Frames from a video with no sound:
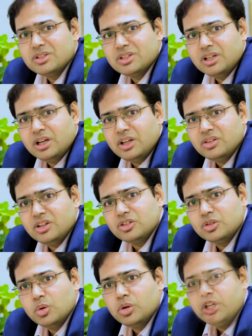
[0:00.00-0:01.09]
increasing
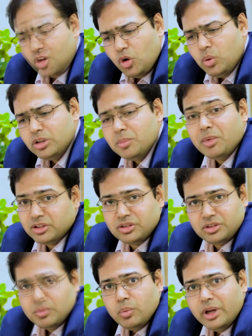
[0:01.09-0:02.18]
slowly over the
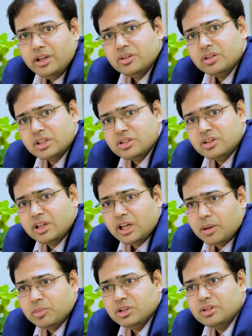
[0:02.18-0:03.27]
months. When such a thing
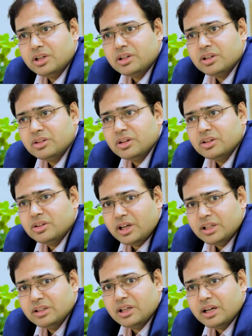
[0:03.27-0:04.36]
happens, it is a
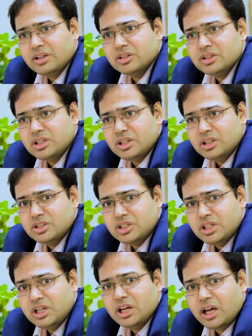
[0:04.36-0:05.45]
sign that
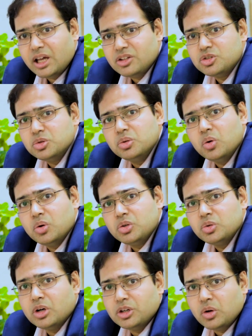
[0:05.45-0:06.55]
she has to go
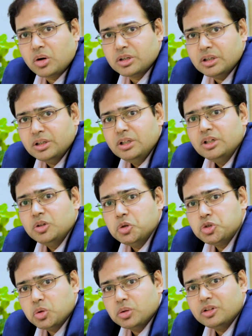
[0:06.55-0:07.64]
to a doctor to
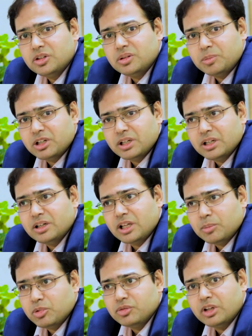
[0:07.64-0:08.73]
show this particular
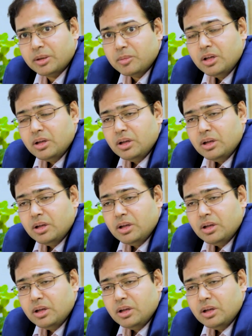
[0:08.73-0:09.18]
type of thing.